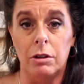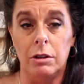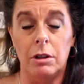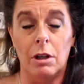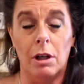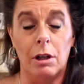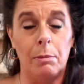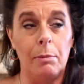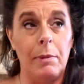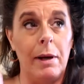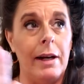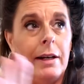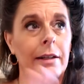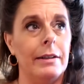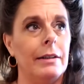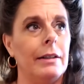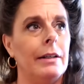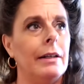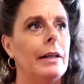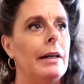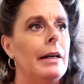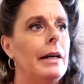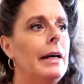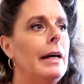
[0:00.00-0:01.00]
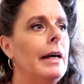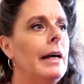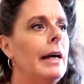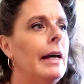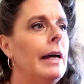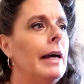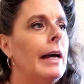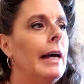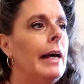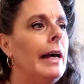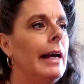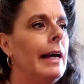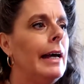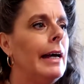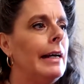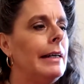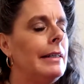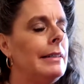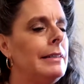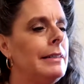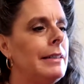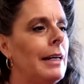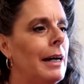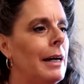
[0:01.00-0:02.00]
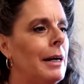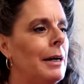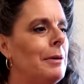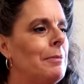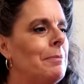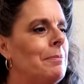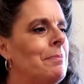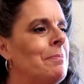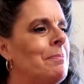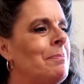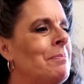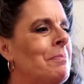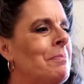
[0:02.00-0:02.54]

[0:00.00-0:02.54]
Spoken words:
young man, and I'm